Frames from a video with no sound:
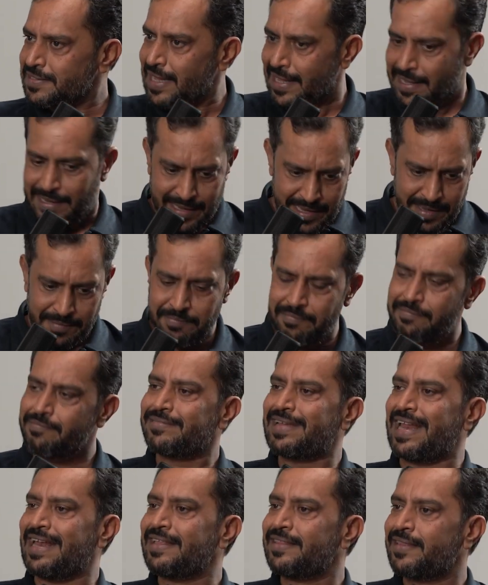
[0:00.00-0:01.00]
I keep
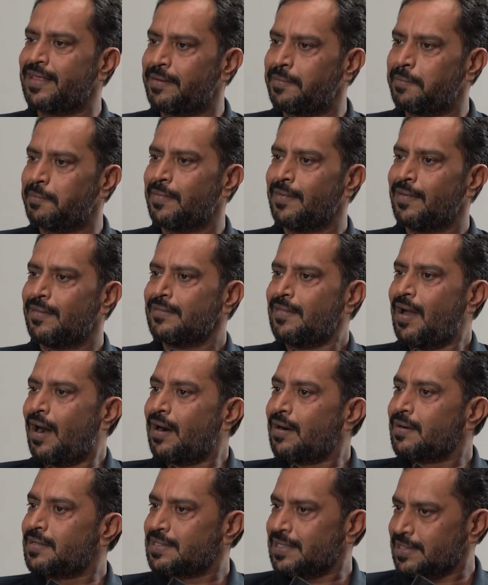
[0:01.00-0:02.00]
telling them
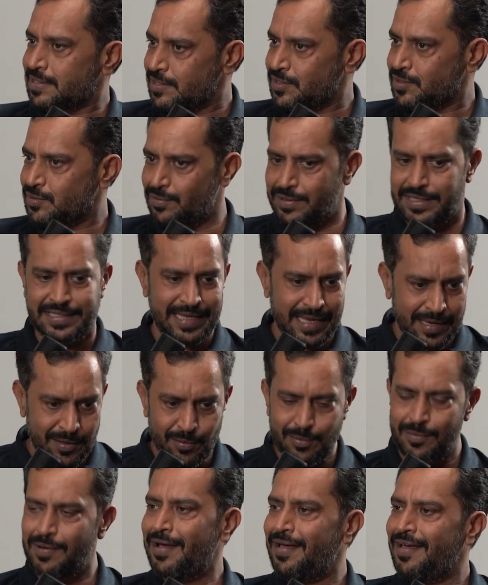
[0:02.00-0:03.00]
our success story, saying, look,